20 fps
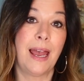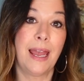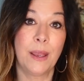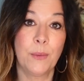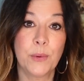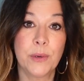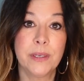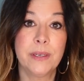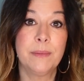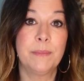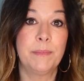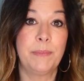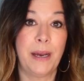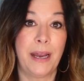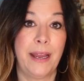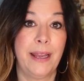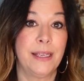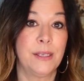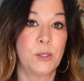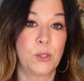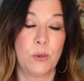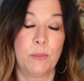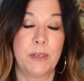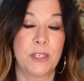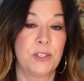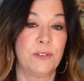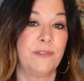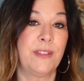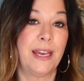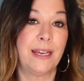I would buy so
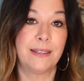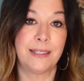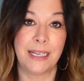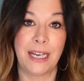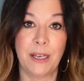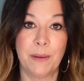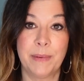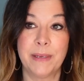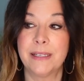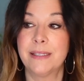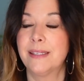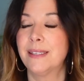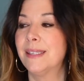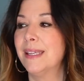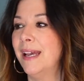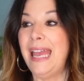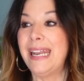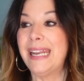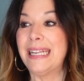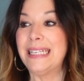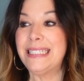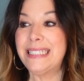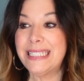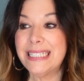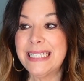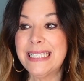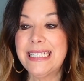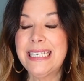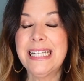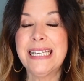much of that Talbots. And I
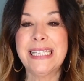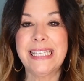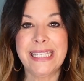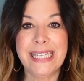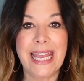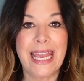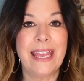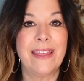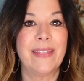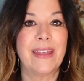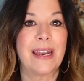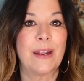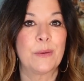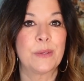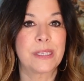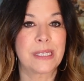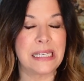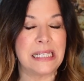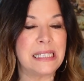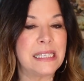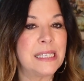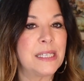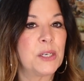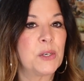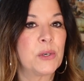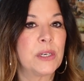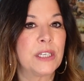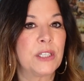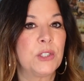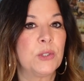did say that I was
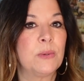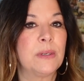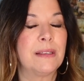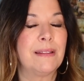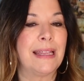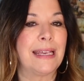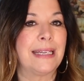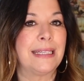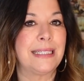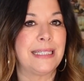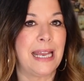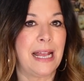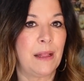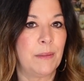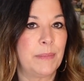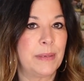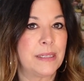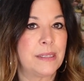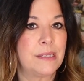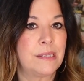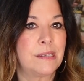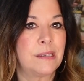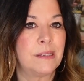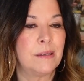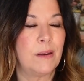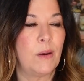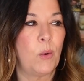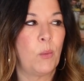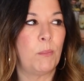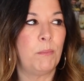considering doing like a Talbots
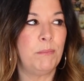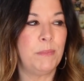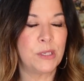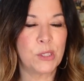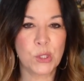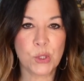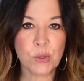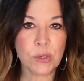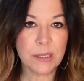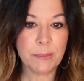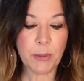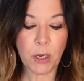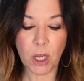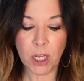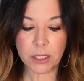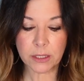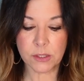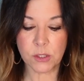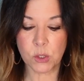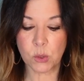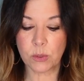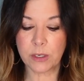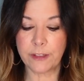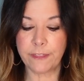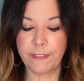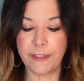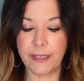mystery box sort of